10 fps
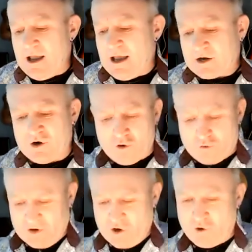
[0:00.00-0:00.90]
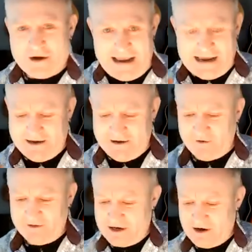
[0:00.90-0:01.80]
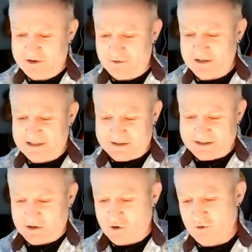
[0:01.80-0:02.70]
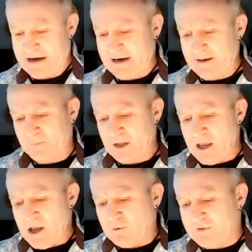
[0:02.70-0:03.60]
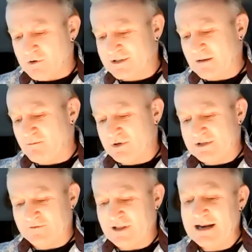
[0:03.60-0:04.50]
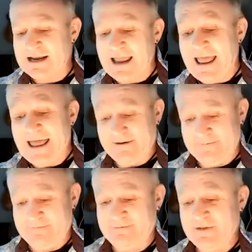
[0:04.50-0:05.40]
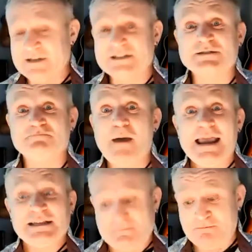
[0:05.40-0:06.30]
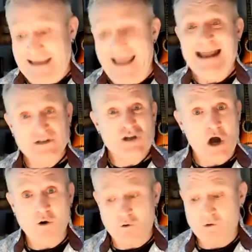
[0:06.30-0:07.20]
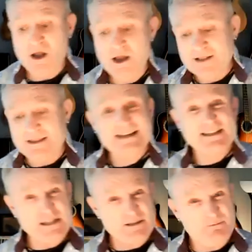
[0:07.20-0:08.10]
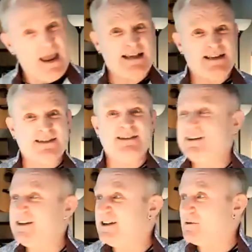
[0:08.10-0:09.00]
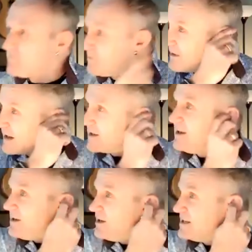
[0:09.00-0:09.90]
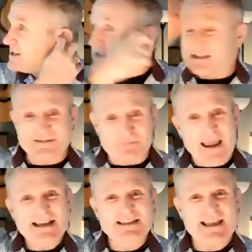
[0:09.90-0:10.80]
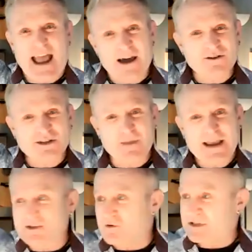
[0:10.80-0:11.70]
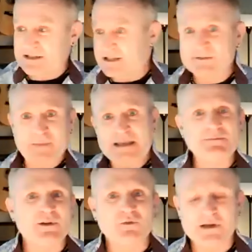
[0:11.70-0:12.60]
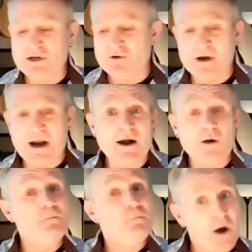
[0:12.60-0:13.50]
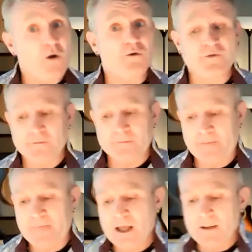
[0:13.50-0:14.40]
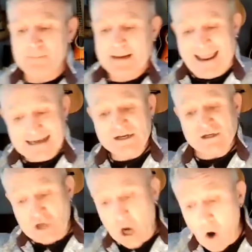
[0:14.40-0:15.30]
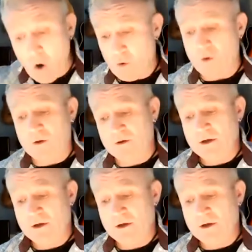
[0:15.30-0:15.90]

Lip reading: And the creak, all these auditory sounds, it's a creak with those same boots of lead again. Then space began to toll. Like space. Like, is it space, the outer space, or is it the space between you and I, or both? Began to toll.